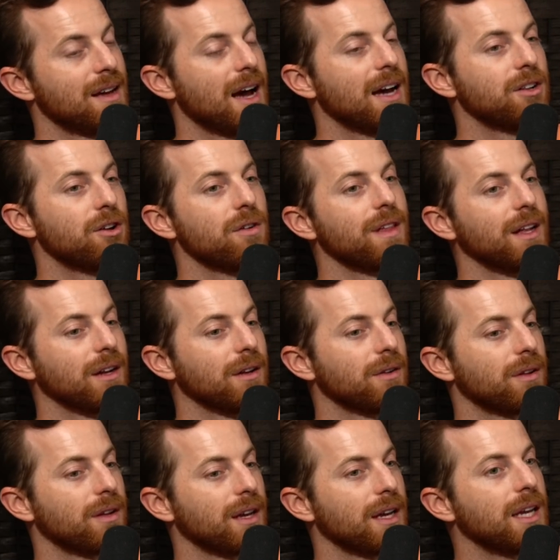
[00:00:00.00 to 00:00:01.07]
I know that
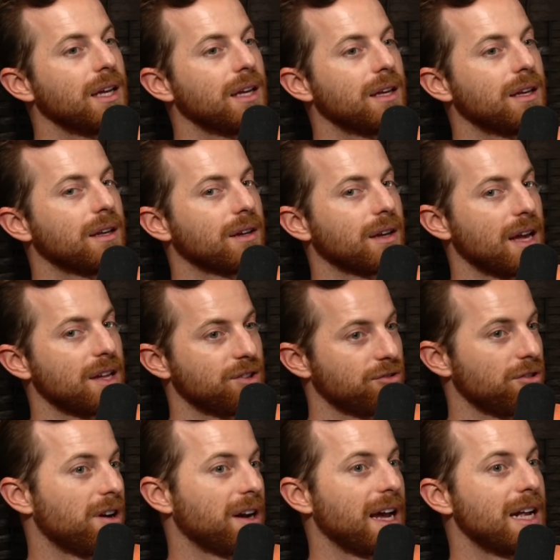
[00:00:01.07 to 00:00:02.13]
he has
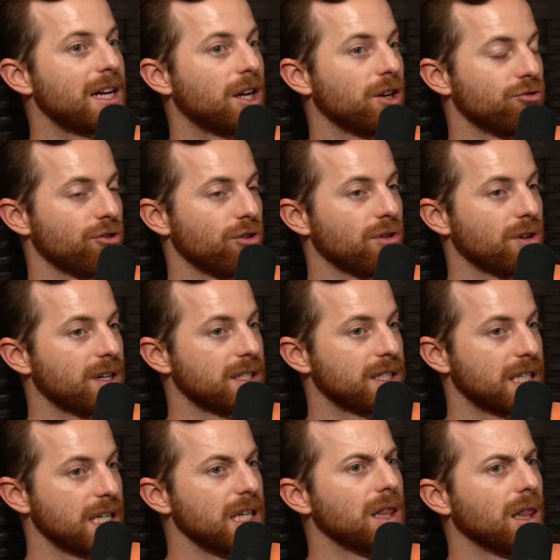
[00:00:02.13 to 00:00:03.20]
strong head control
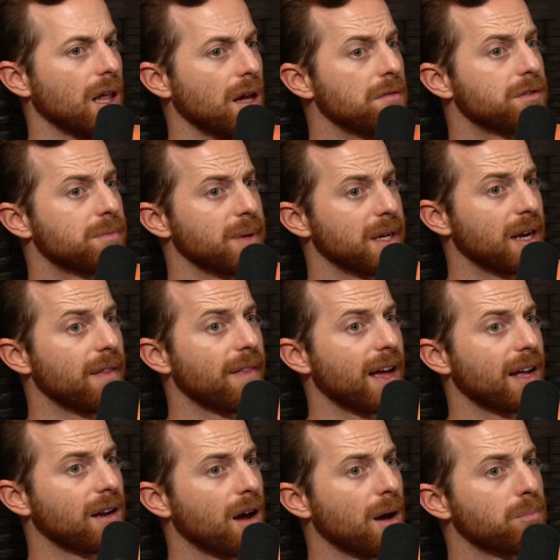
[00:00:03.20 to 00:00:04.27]
because he loves being in
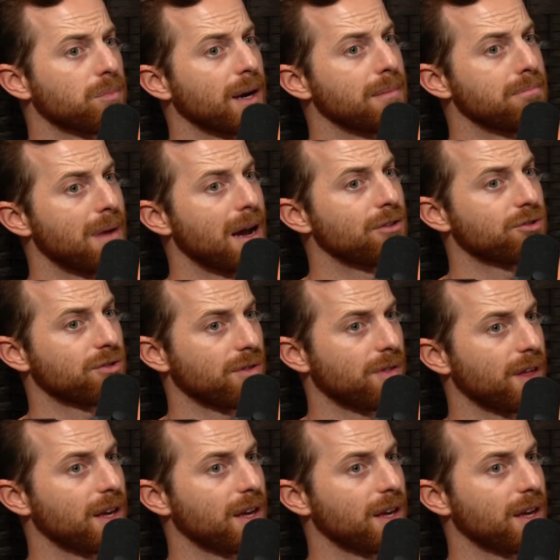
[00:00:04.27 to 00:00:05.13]
that upright bouncer